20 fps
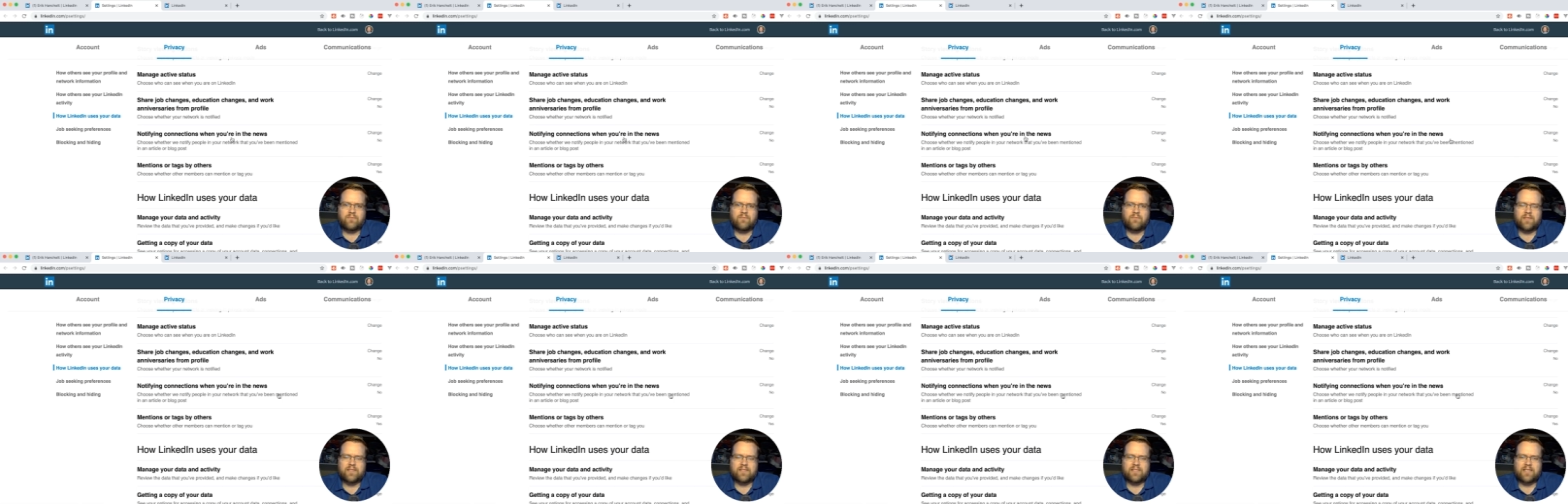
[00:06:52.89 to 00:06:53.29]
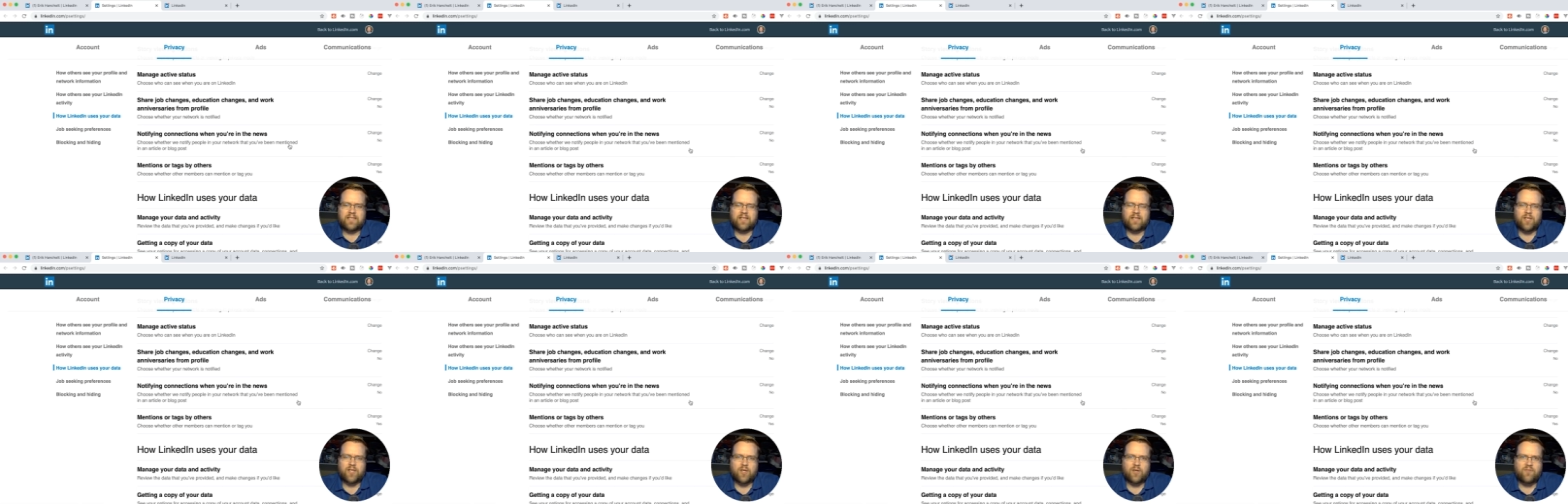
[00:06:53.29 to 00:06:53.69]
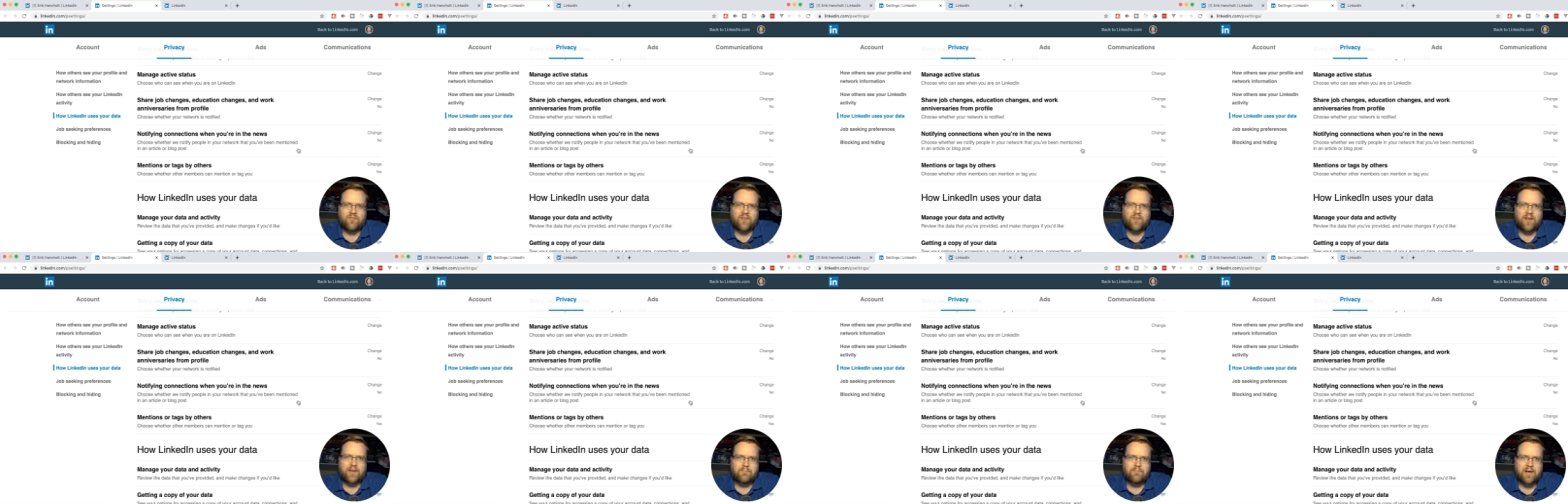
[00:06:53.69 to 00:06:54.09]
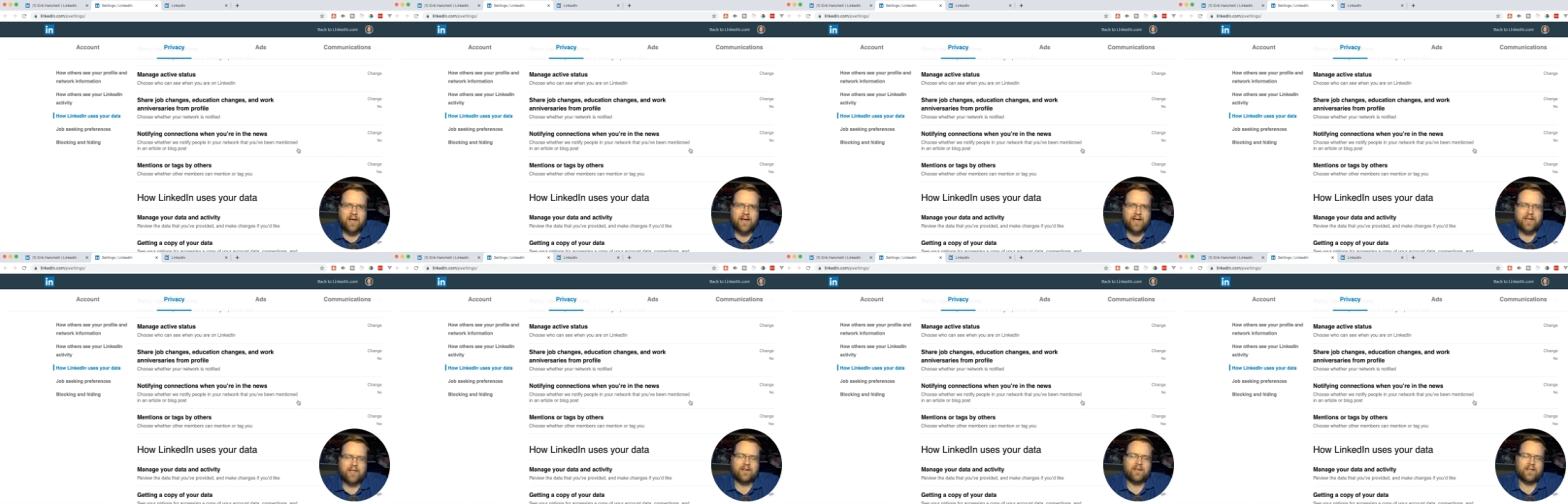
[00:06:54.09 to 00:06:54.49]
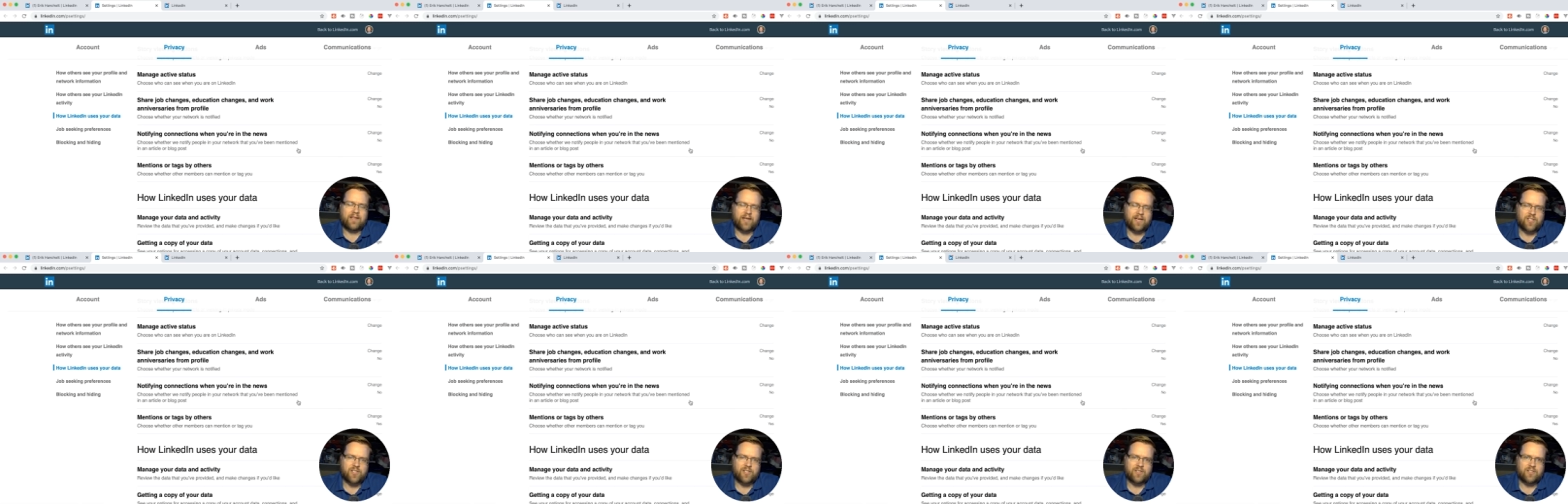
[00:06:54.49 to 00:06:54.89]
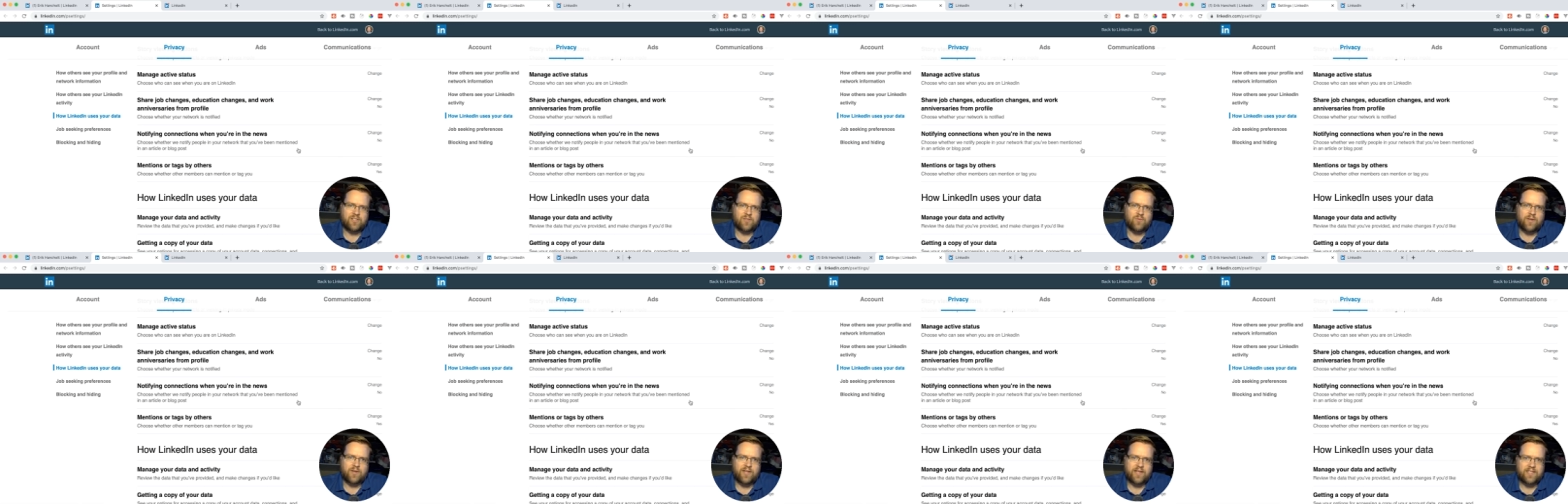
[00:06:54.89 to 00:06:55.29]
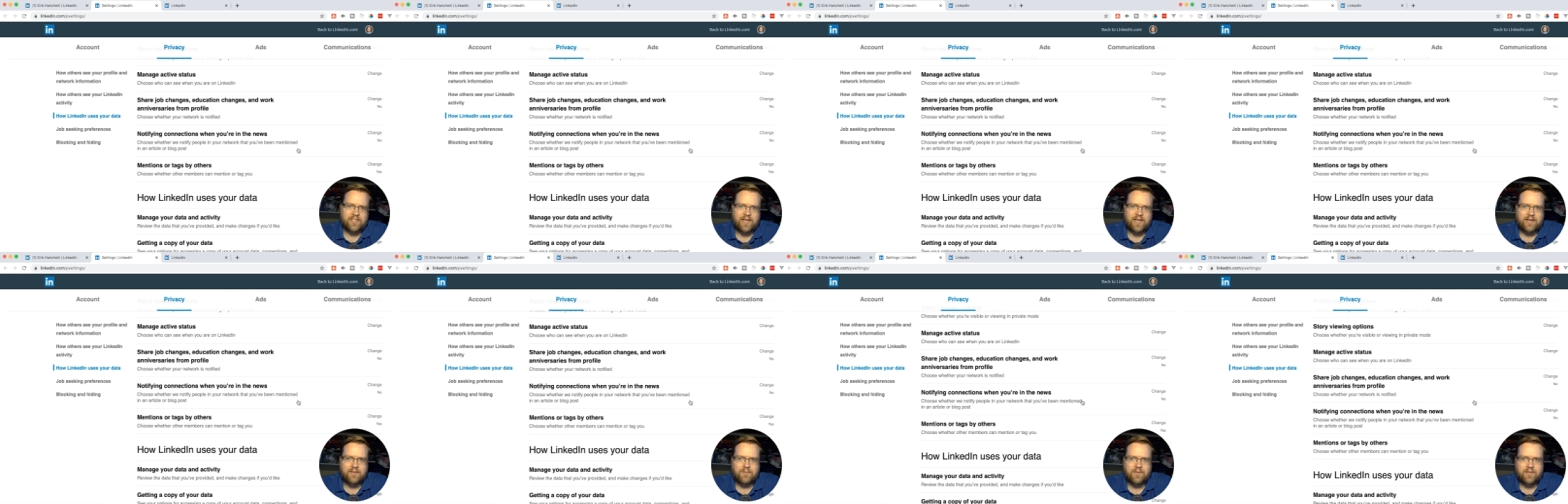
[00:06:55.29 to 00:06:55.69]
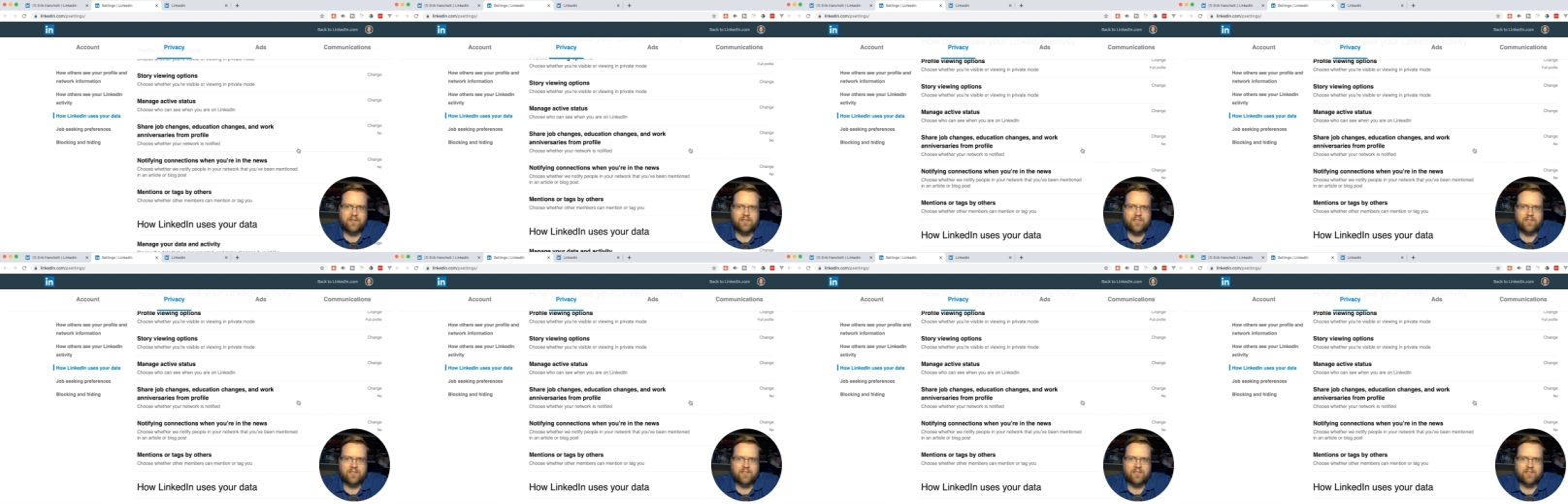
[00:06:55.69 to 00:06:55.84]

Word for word: it's not going to notify my connections when they tag me.